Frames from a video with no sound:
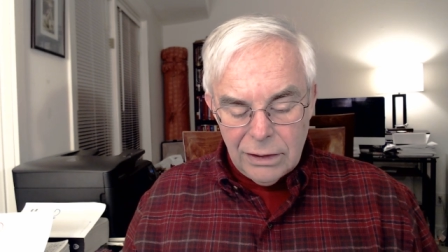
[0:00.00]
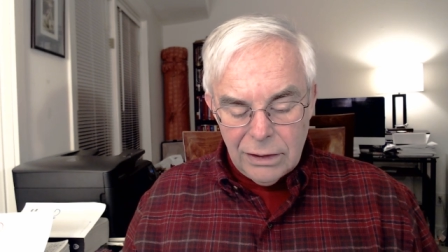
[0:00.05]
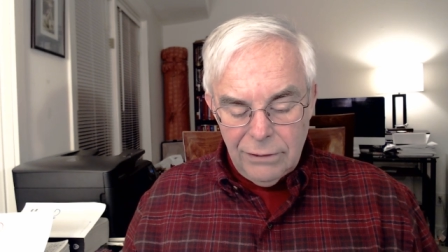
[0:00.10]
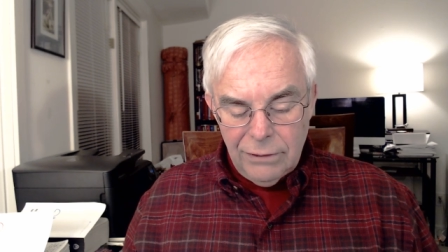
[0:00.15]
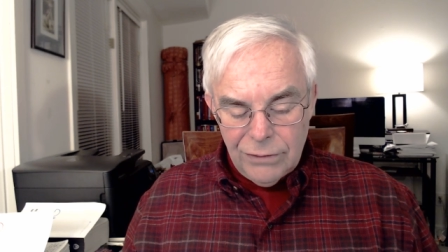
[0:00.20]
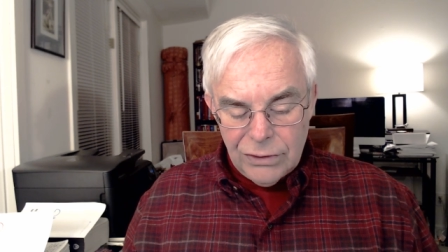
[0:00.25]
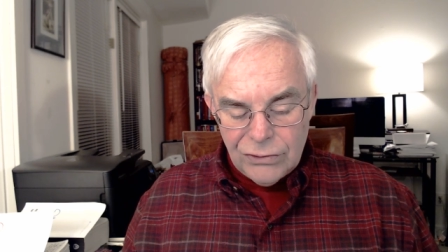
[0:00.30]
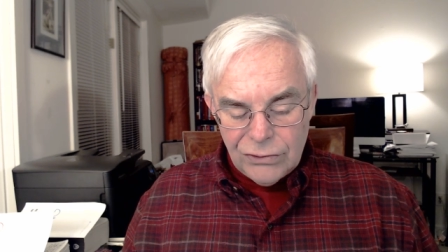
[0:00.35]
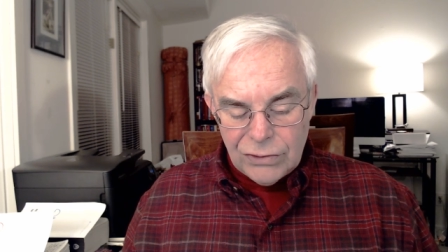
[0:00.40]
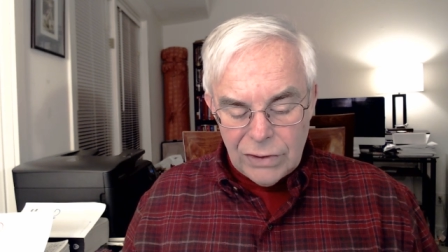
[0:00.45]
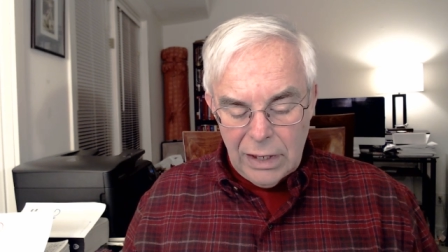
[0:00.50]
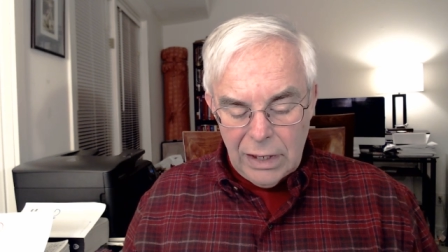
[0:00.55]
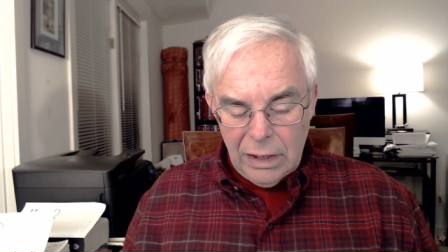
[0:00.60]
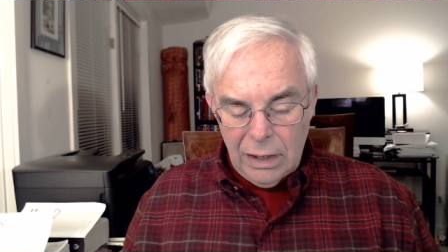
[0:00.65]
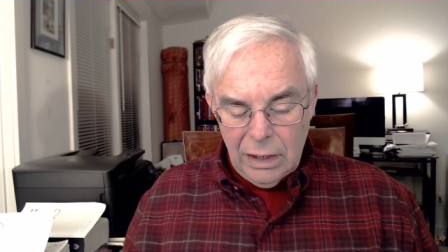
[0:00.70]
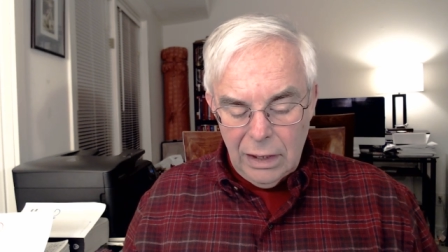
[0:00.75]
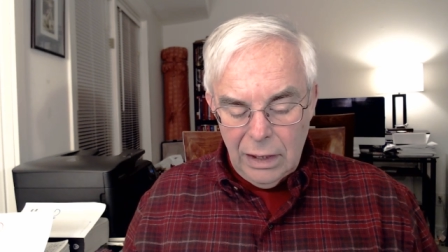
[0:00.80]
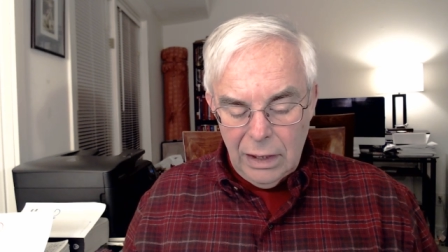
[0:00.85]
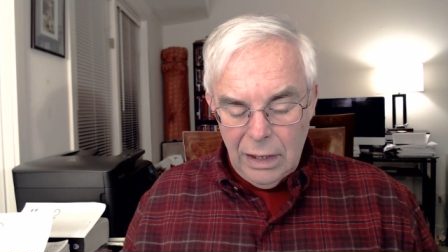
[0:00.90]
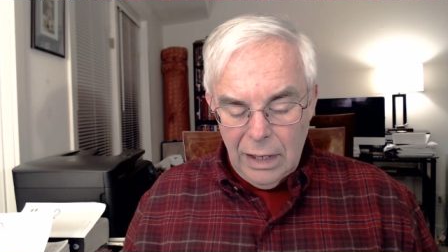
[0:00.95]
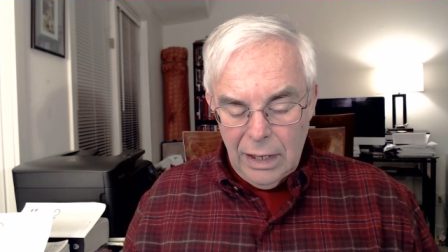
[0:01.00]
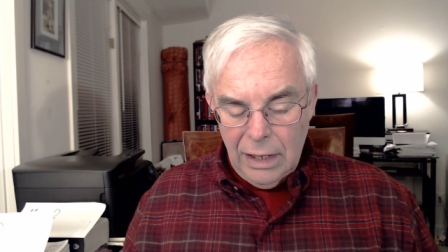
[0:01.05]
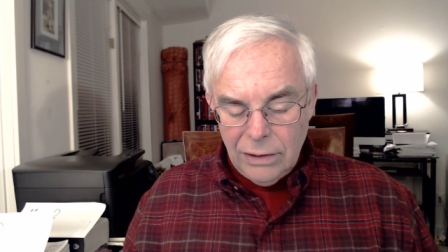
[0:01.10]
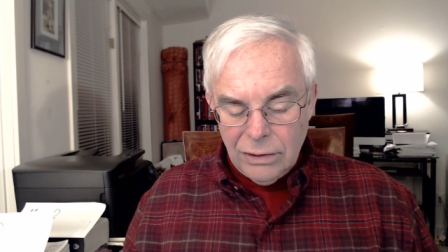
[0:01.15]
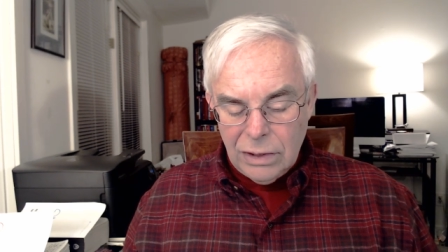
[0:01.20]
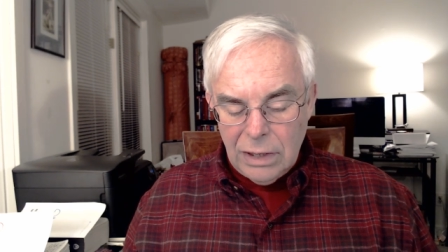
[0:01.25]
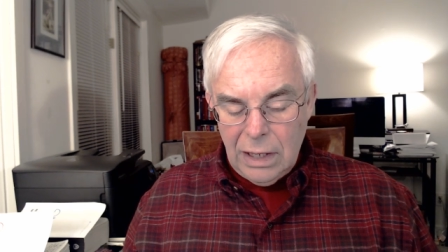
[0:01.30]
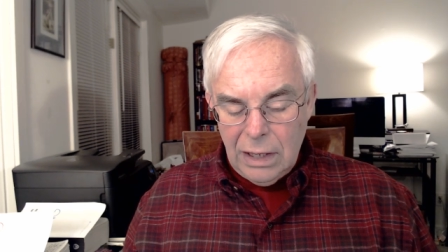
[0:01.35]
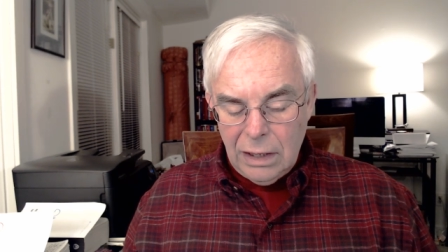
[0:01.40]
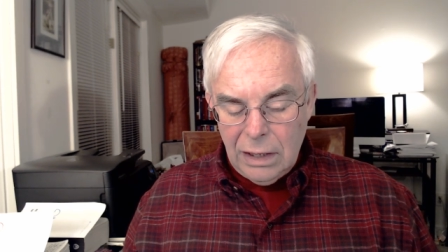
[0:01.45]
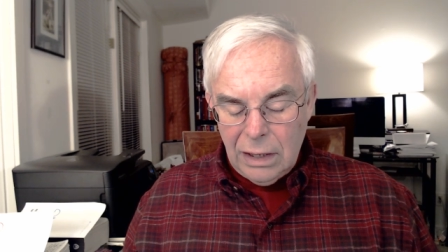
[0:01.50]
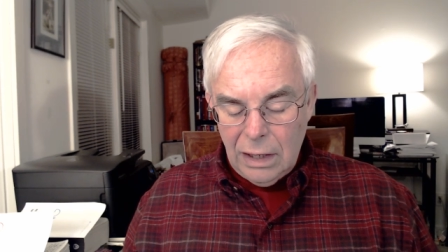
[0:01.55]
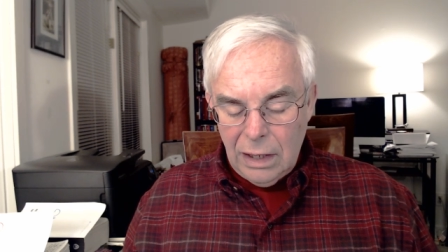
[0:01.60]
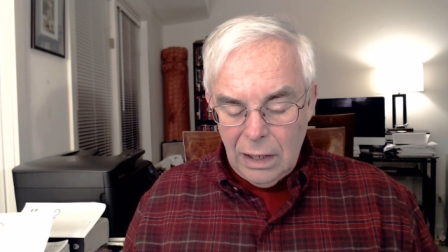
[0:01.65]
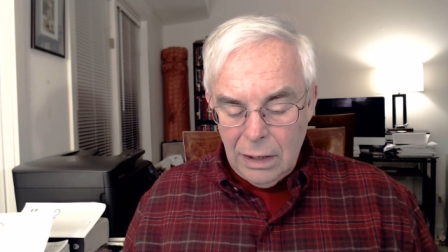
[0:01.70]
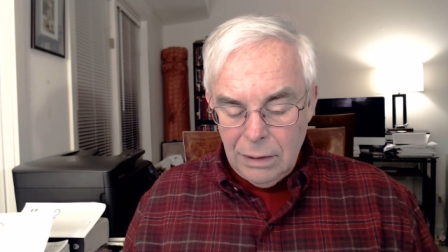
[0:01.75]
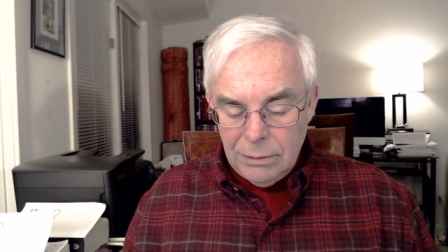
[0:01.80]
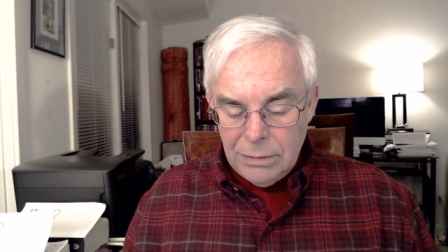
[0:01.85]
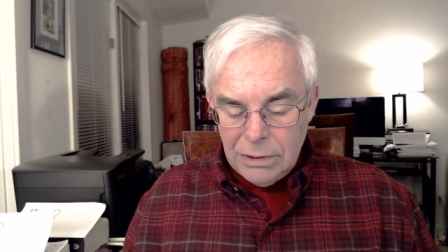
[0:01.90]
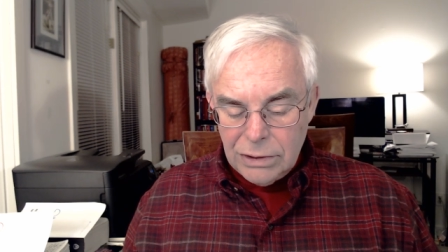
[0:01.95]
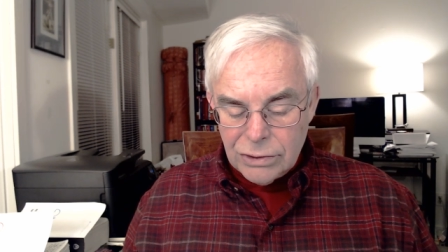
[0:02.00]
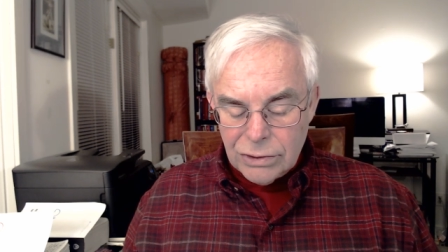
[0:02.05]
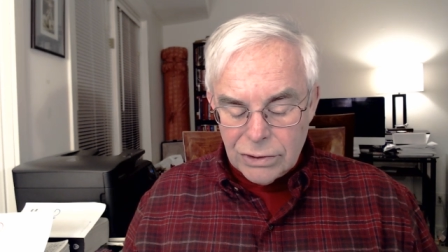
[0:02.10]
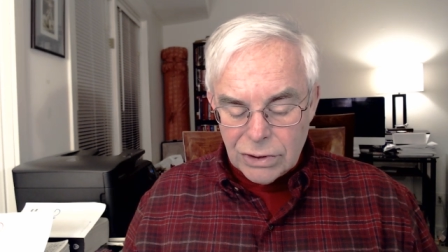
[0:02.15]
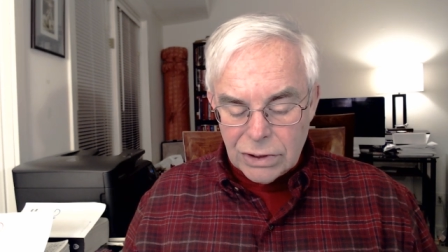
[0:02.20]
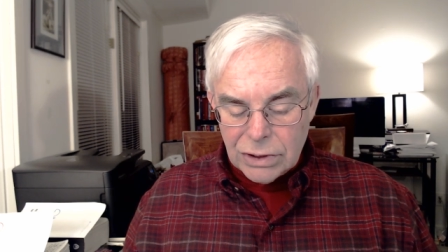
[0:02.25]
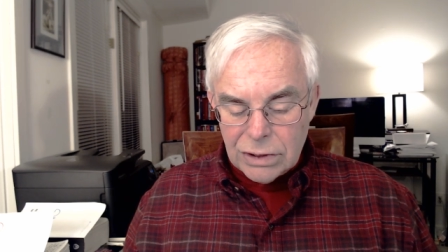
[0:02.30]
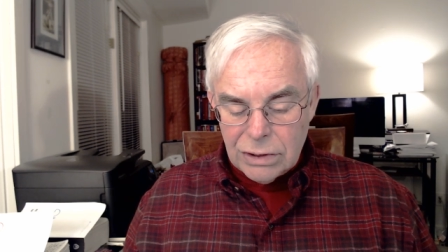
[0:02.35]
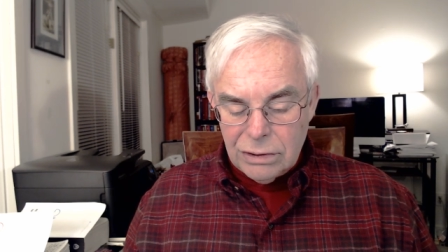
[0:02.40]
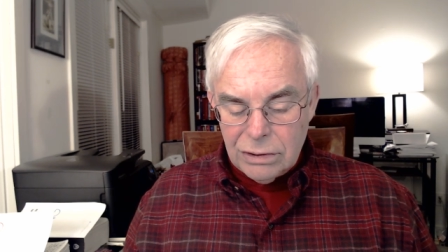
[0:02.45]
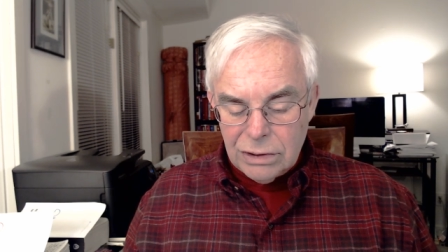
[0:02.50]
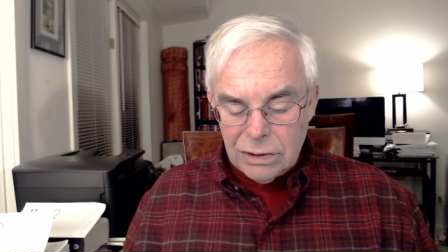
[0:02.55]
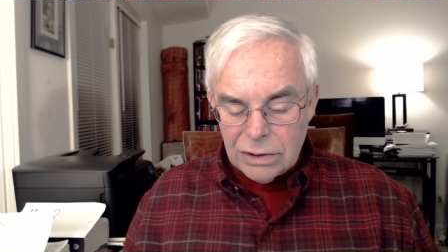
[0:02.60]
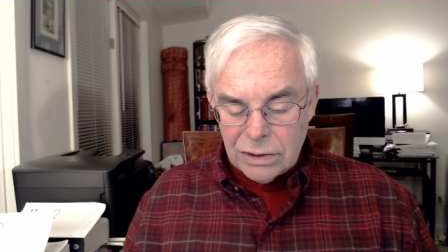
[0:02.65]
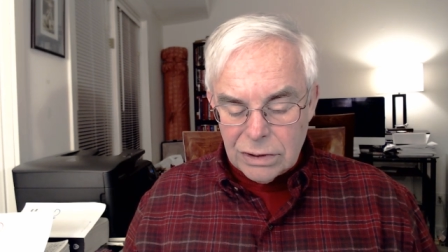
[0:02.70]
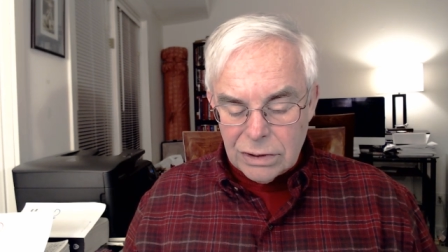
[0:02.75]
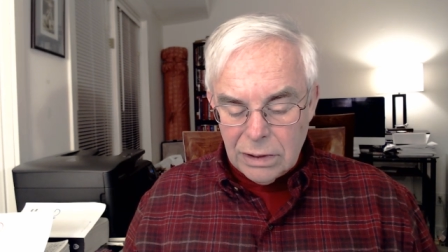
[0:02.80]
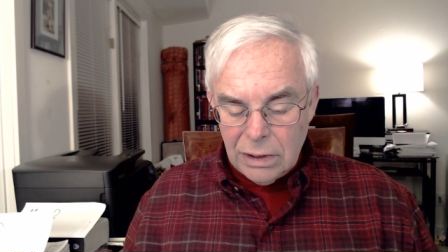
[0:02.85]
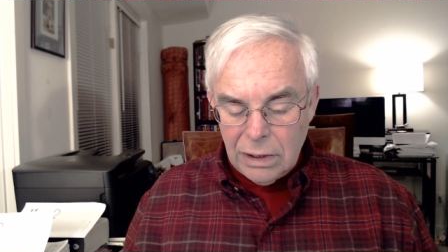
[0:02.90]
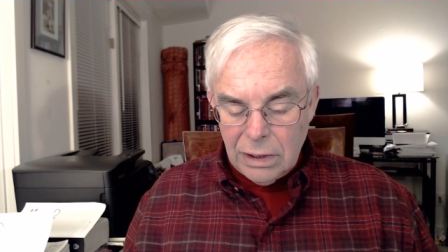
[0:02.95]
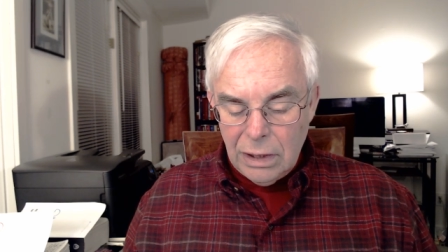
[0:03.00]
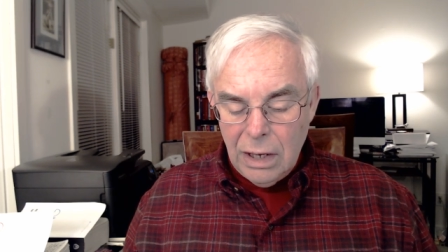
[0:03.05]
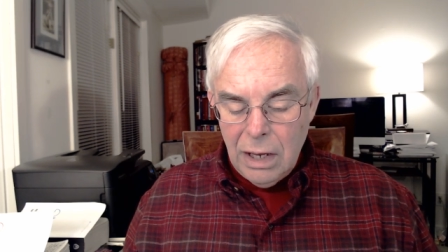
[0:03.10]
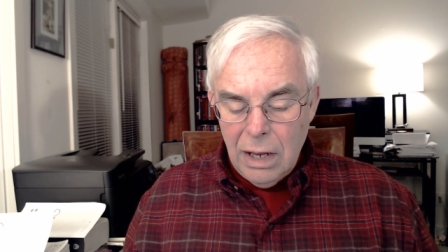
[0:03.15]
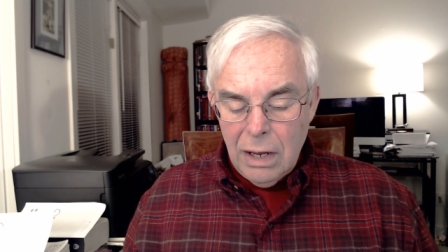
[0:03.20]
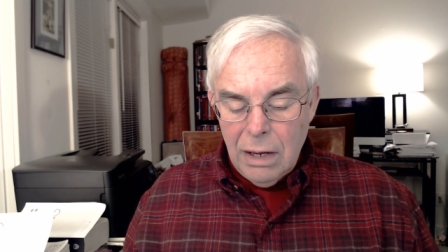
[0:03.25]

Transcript: of the psyche and taking images seriously